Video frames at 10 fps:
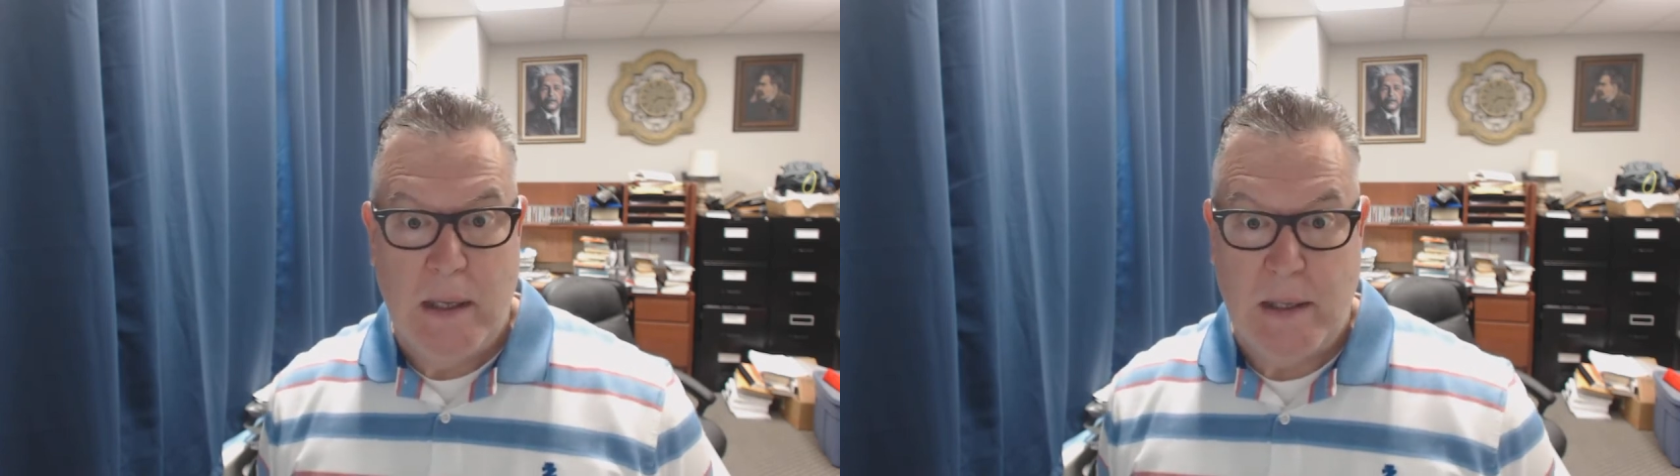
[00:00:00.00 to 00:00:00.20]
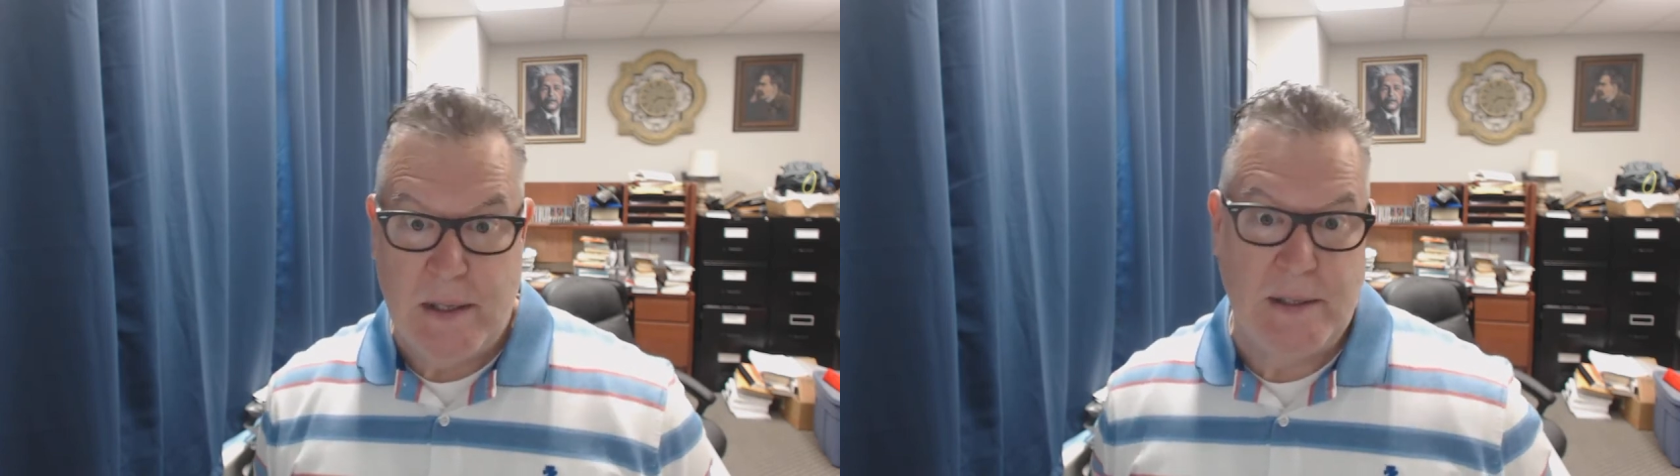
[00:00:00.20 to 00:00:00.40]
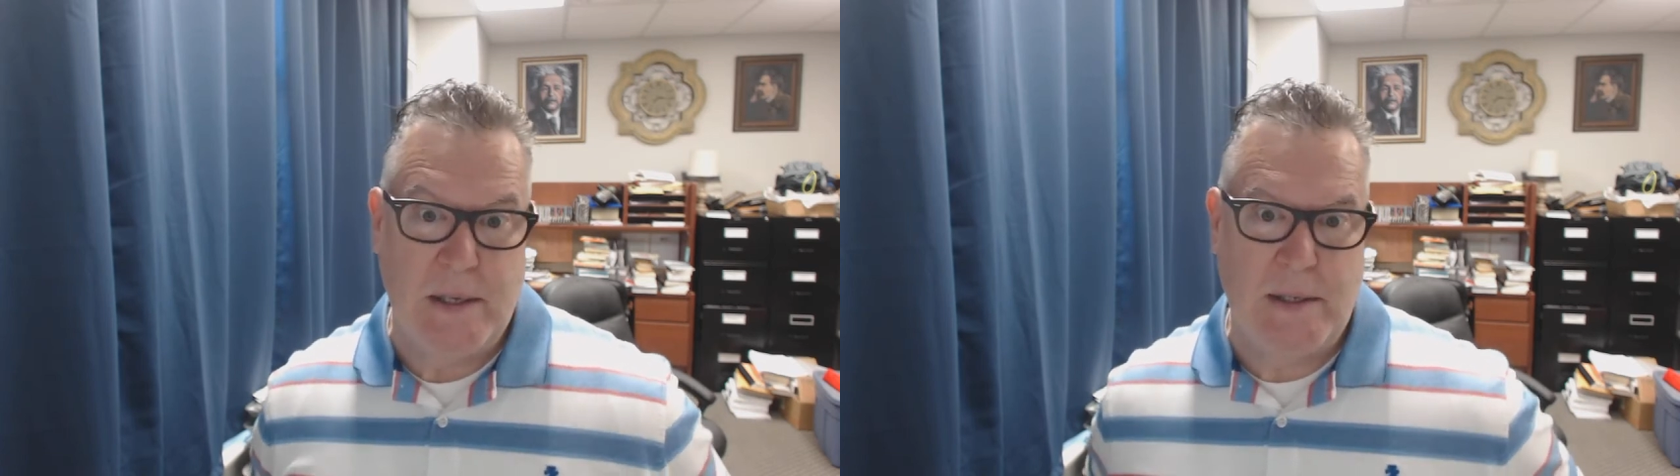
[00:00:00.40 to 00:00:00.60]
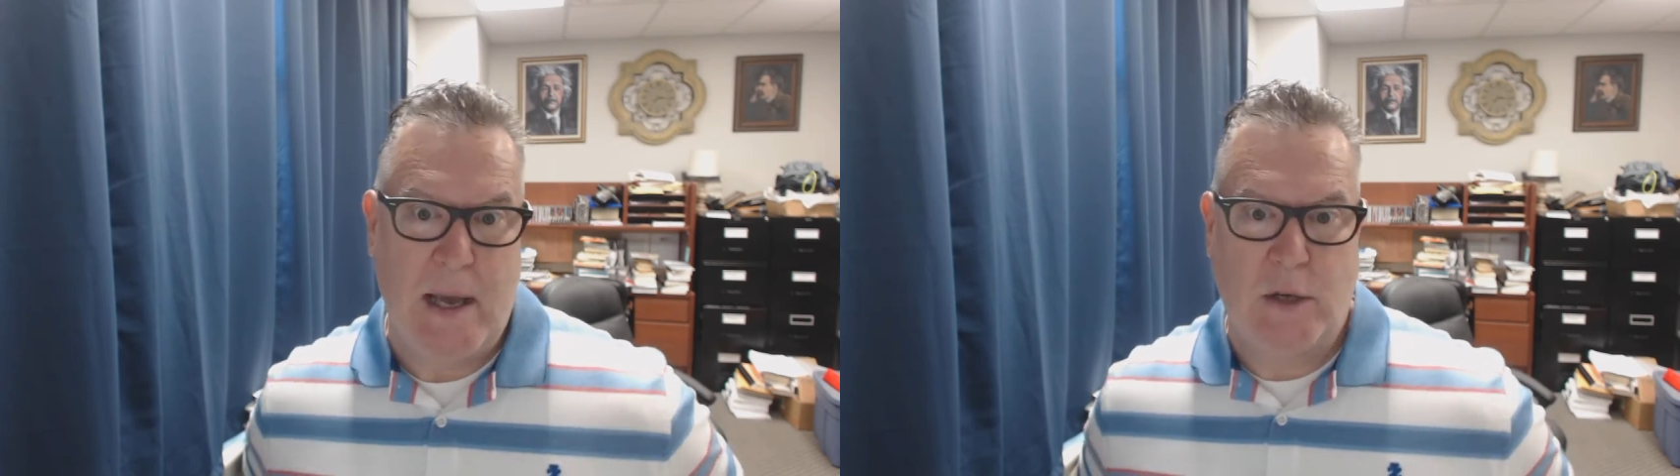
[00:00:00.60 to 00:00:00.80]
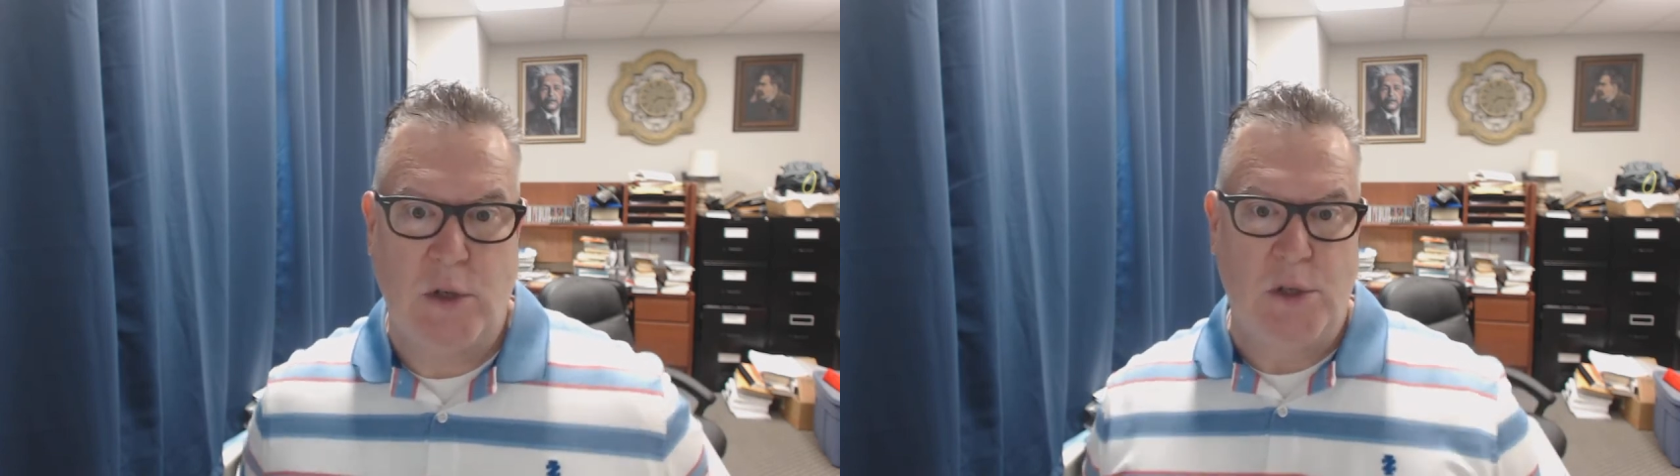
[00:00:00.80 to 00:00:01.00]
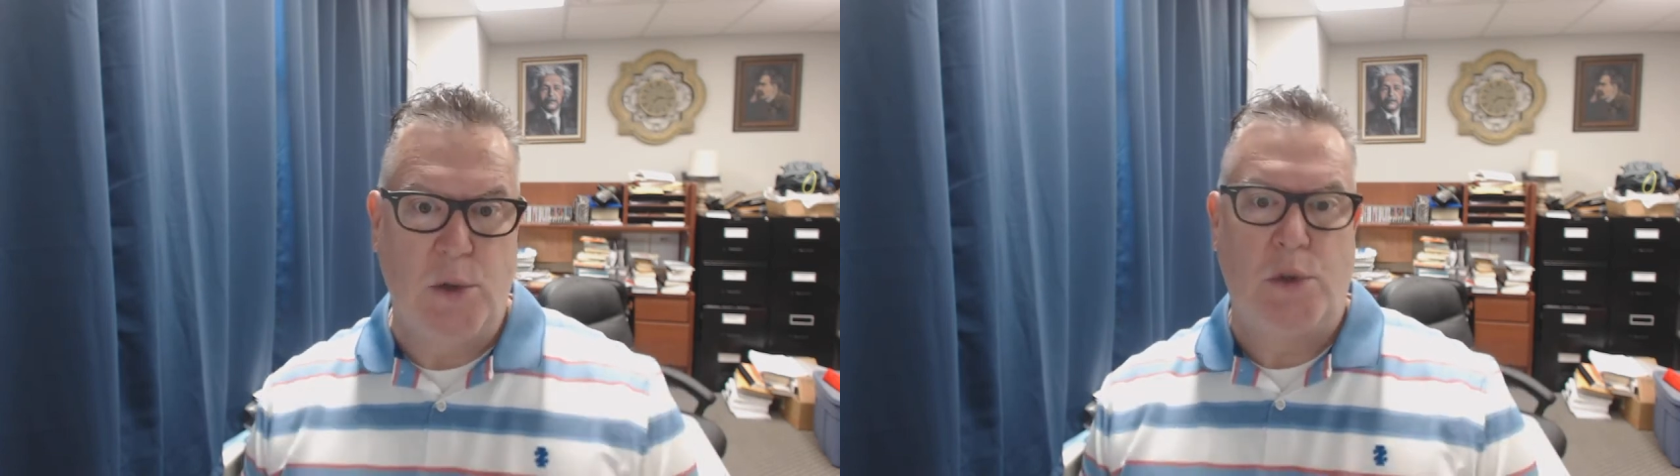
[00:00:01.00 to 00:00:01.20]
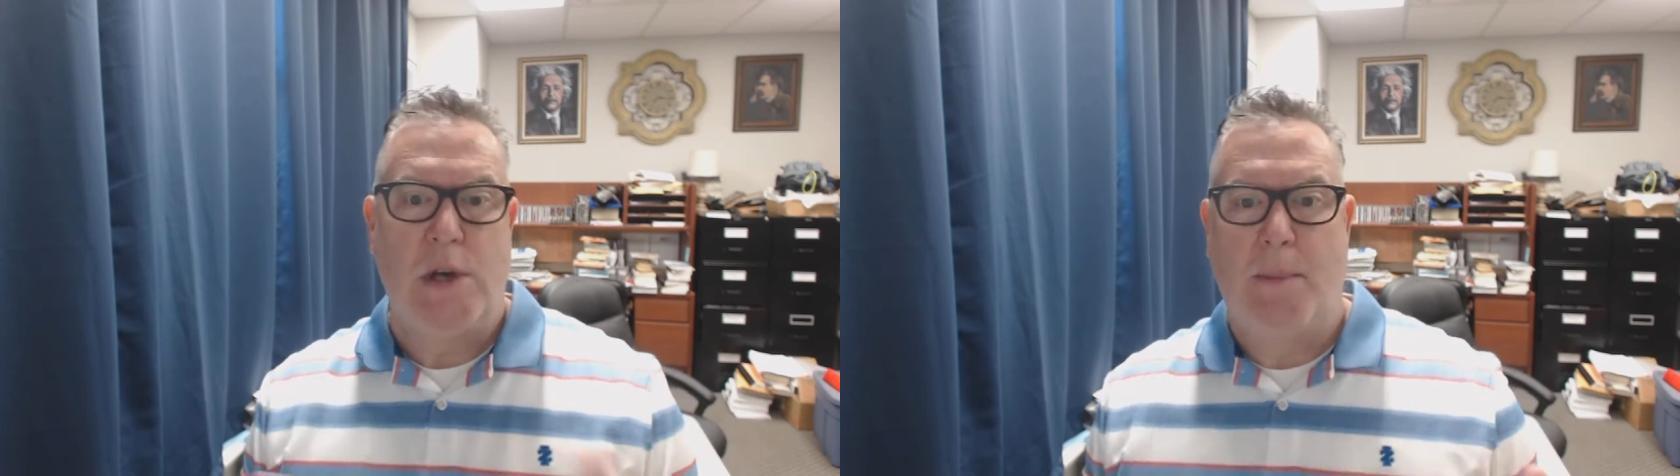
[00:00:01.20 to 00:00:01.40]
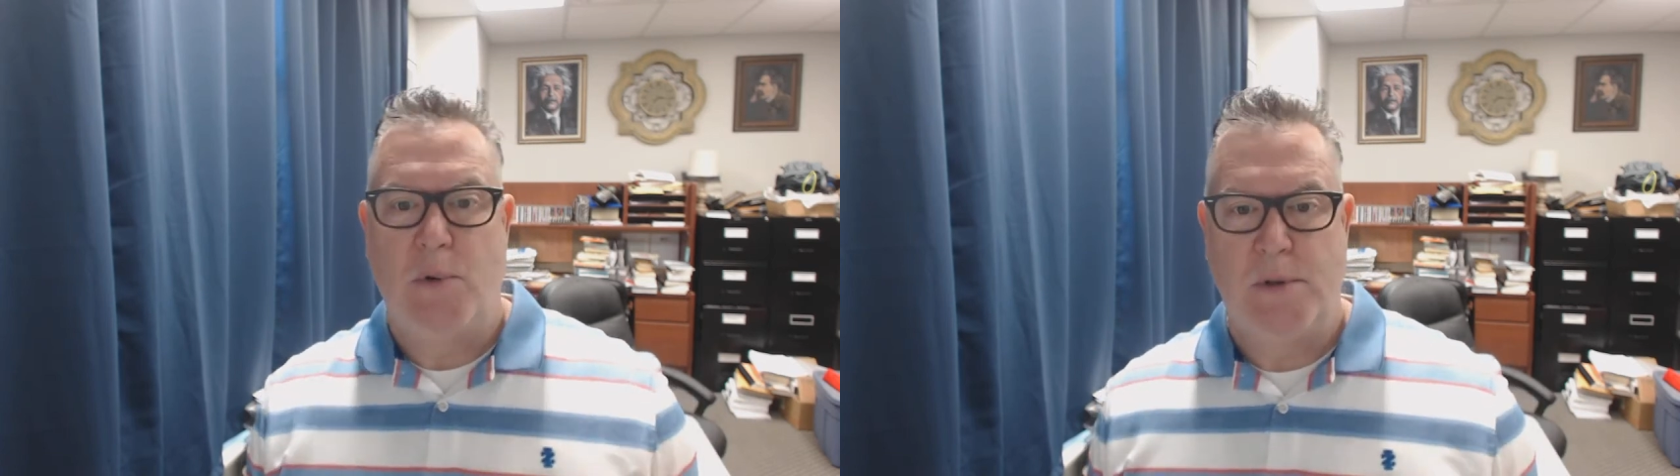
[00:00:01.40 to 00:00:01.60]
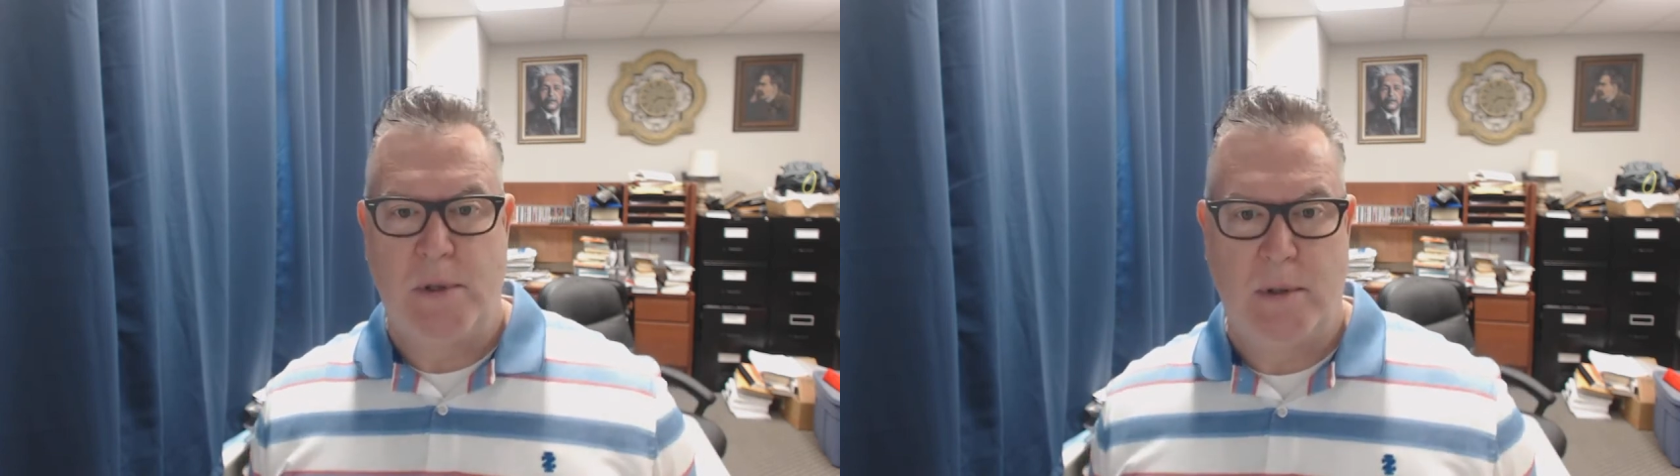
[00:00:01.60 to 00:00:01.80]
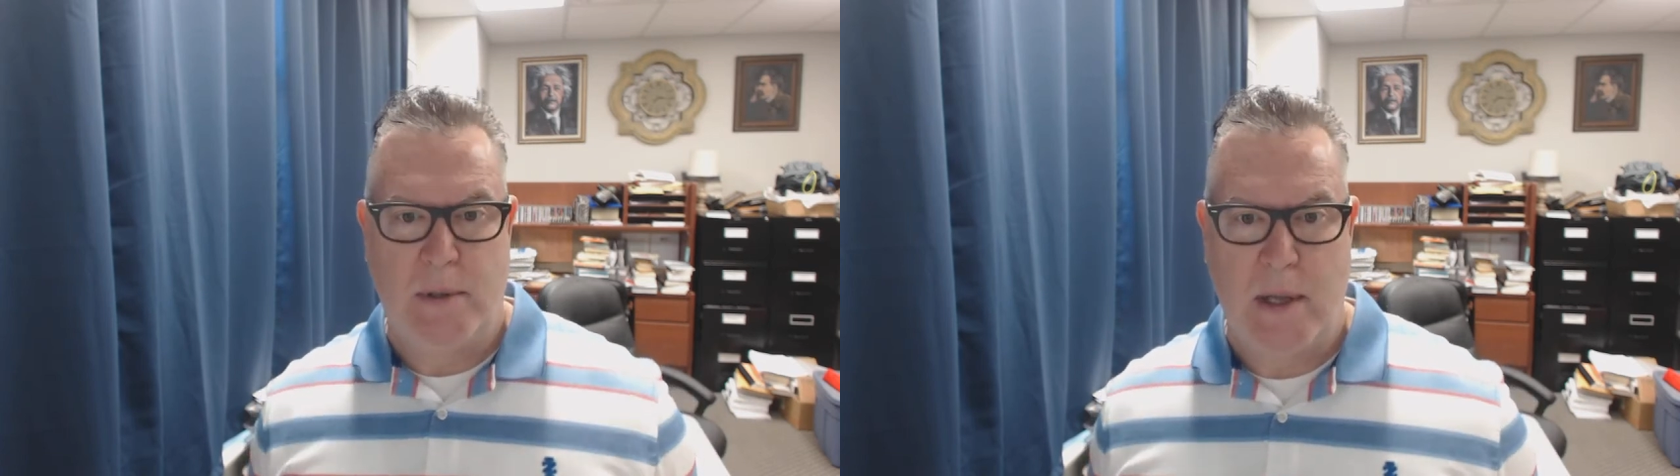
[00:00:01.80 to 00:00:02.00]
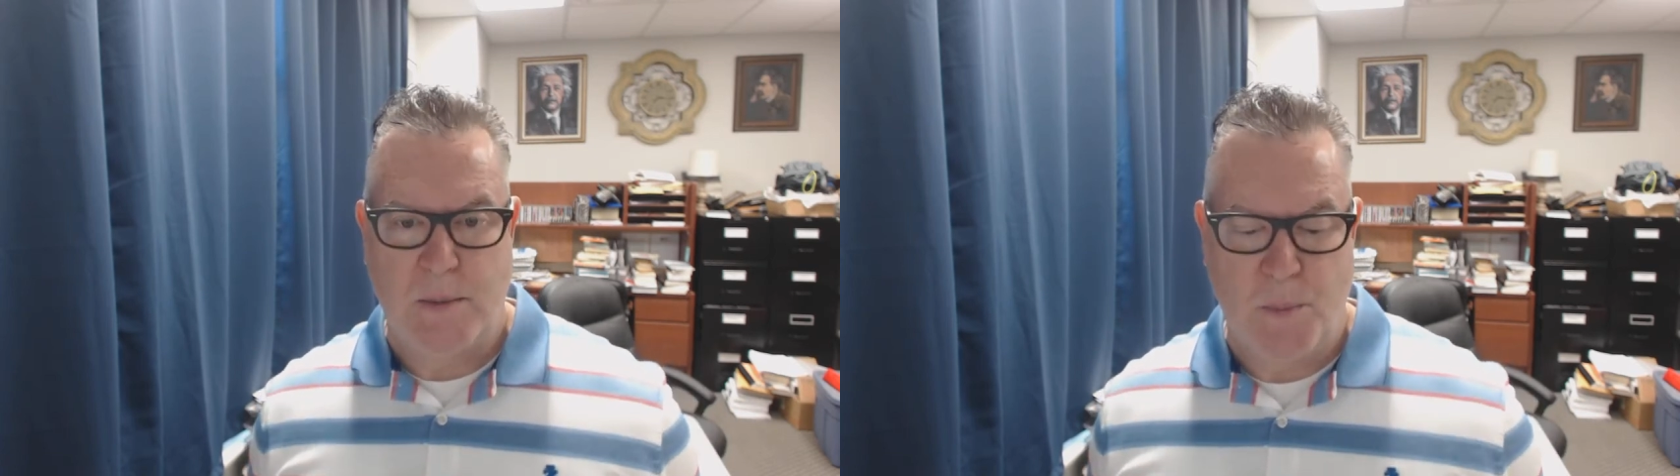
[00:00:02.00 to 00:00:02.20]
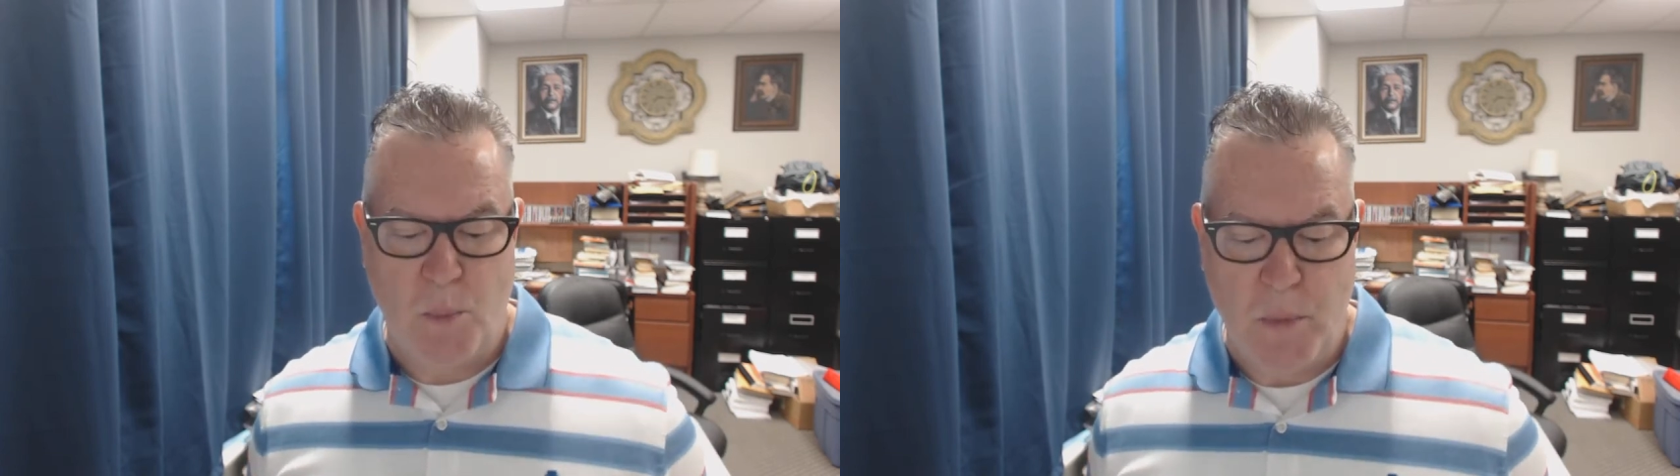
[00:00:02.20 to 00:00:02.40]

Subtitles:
this is actually two chapters, and that's